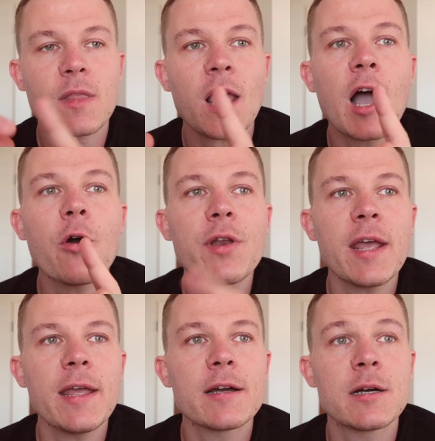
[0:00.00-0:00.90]
how
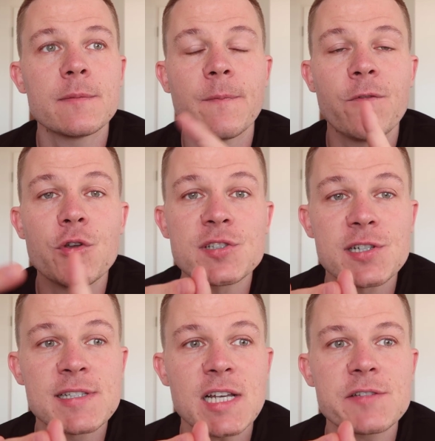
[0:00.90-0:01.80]
they view
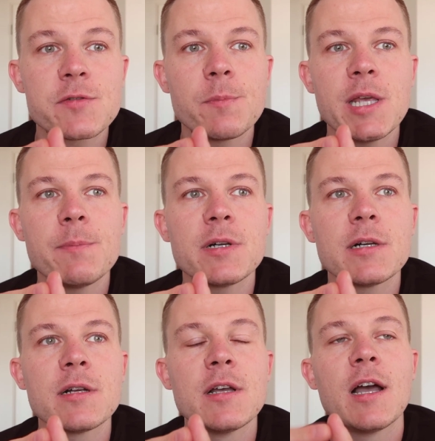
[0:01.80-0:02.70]
successful
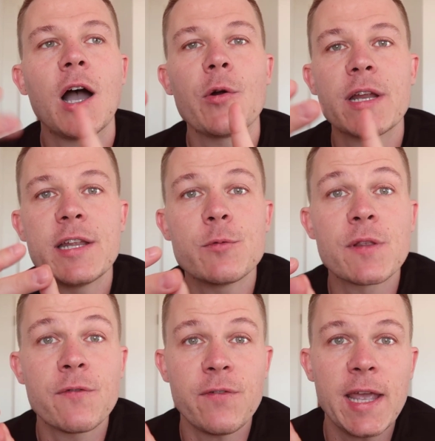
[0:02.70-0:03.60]
people, how they deal
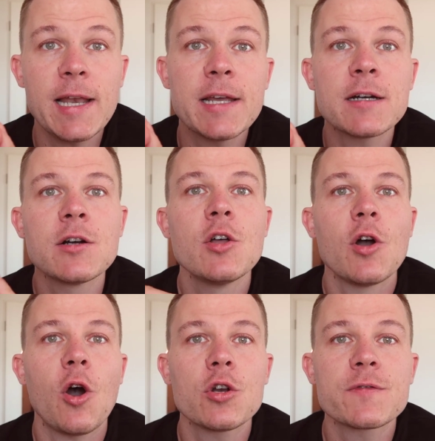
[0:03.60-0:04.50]
with failure,
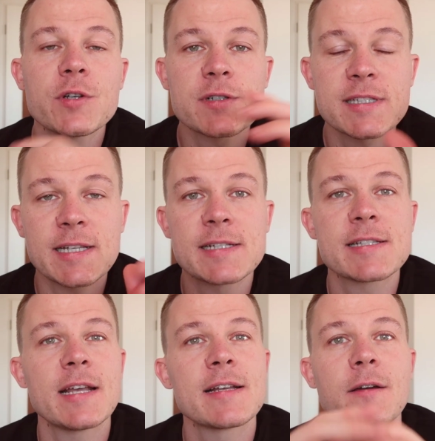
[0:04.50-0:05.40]
all of those things
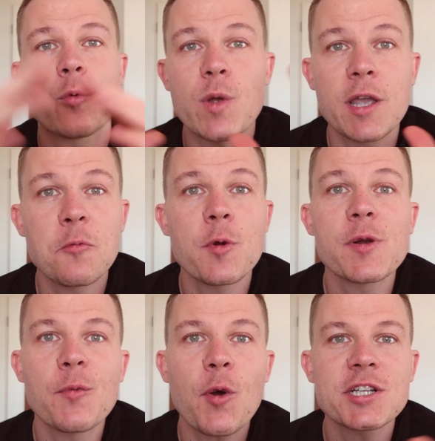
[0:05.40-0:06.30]
that we
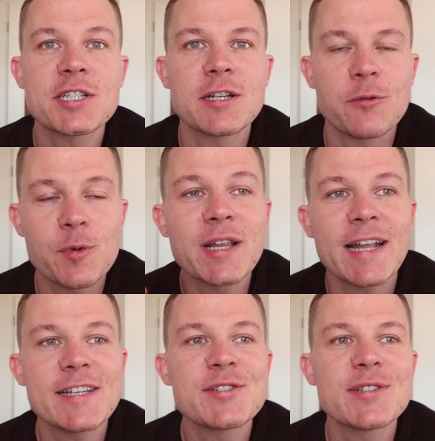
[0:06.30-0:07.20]
will
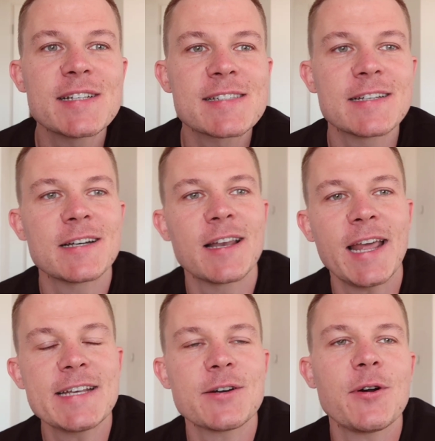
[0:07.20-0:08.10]
get into this
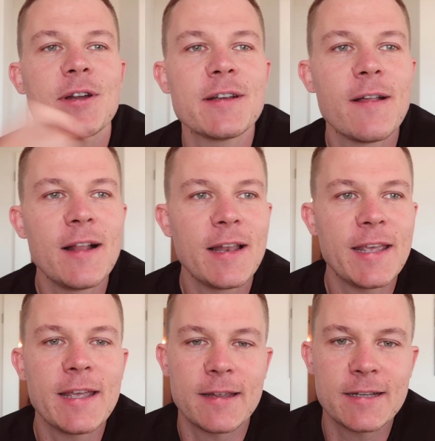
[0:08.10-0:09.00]
later on
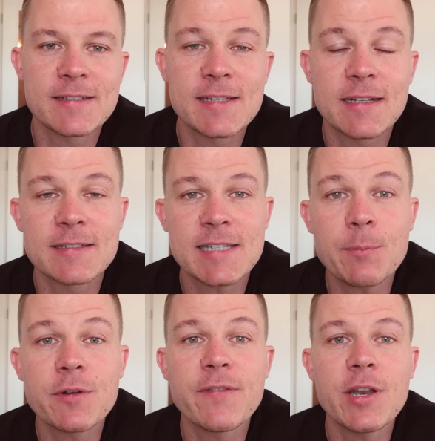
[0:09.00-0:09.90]
in
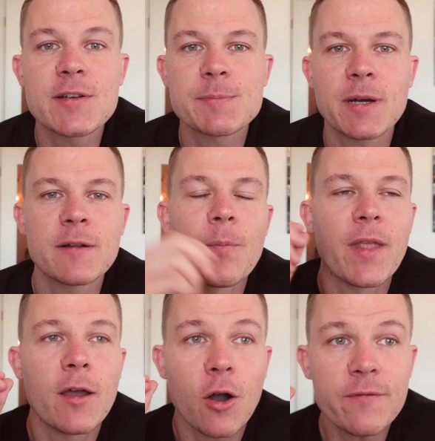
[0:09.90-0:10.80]
separate videos. But
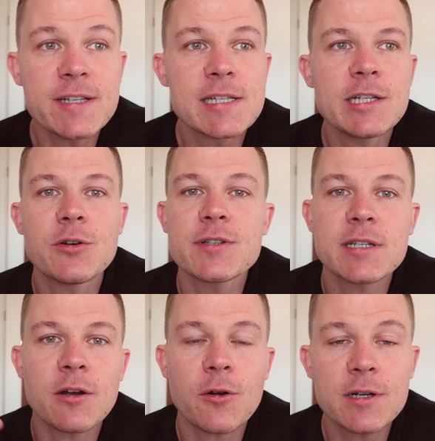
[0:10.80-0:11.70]
obviously those
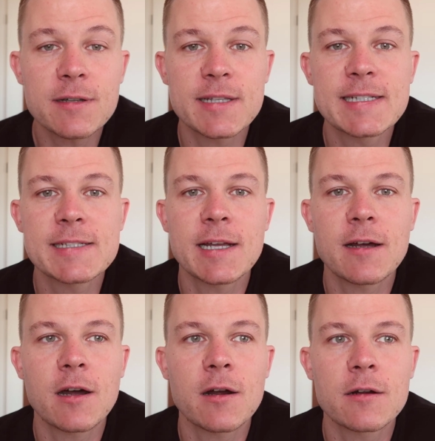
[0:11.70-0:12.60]
are all the things that
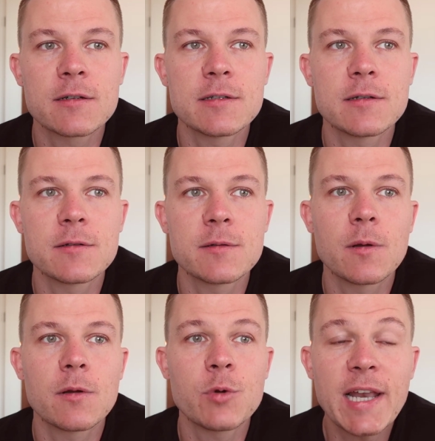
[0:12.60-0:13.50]
are
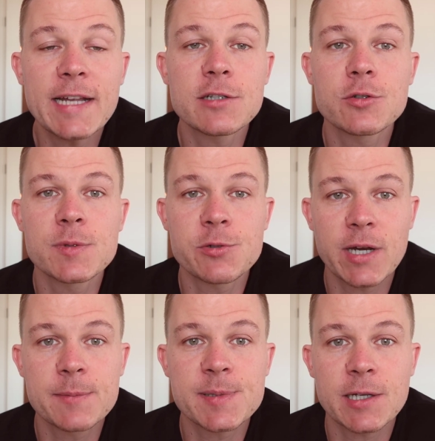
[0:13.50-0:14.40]
related to
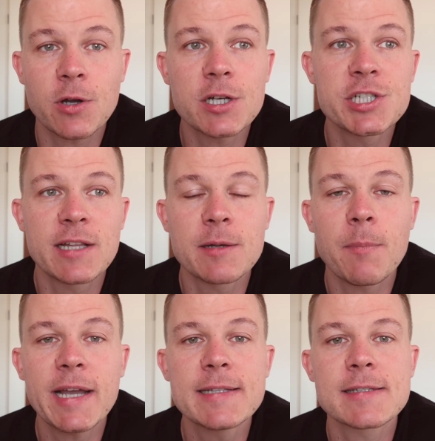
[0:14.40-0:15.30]
trading psychology and the
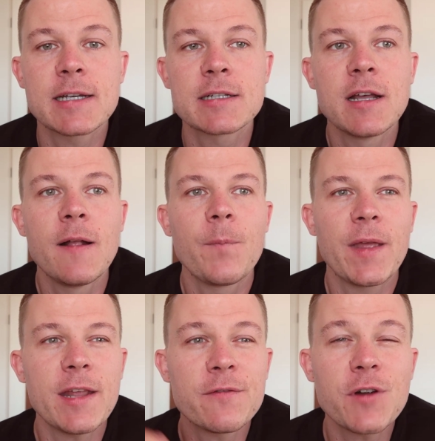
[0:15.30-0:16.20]
mindset,
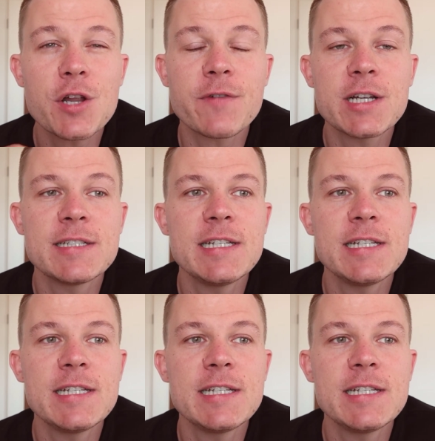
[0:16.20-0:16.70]
and they are very, very